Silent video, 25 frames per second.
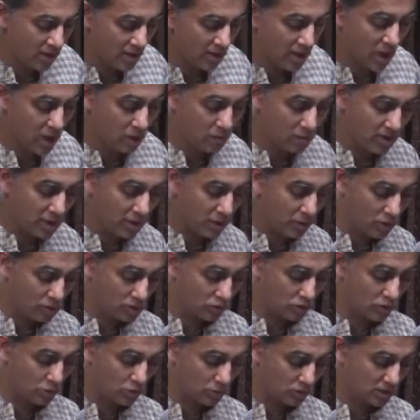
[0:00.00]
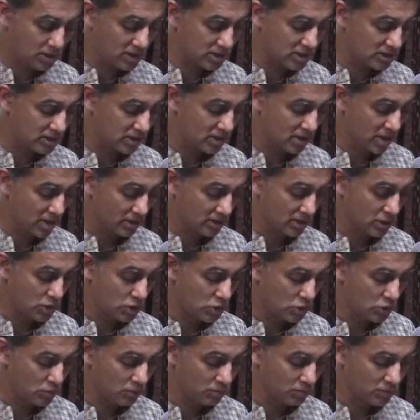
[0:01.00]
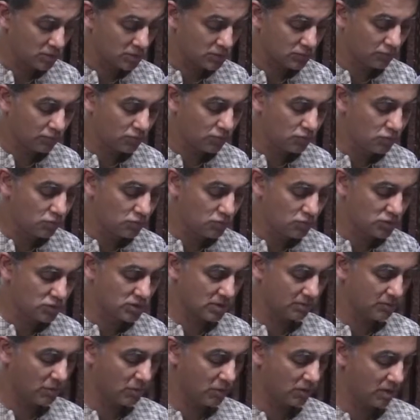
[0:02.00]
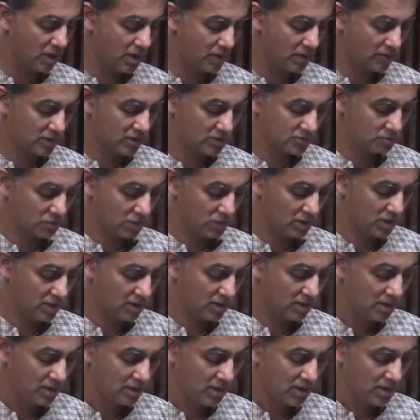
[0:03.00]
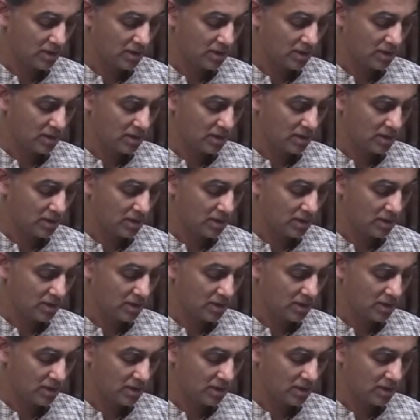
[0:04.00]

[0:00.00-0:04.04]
Hanumana also noticed the numerous wounds upon Ravana's body,